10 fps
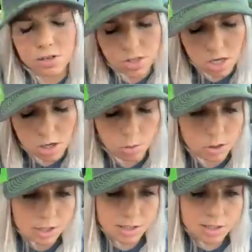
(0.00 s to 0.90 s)
So
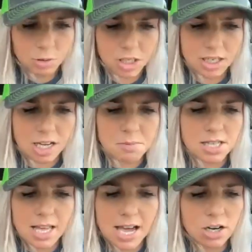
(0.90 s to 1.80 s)
when it comes to
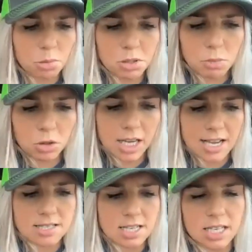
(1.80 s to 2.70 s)
that, nobody really
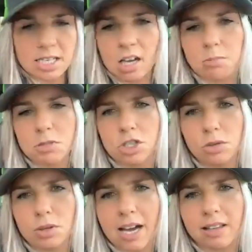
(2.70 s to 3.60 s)
has the income to do that.